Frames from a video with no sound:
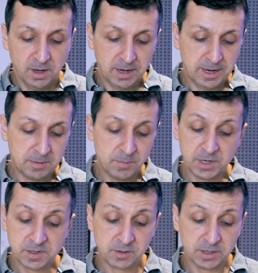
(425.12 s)
But
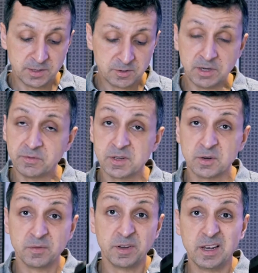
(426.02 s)
it's a great street
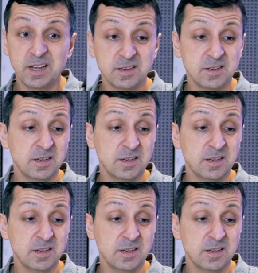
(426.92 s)
photography lens.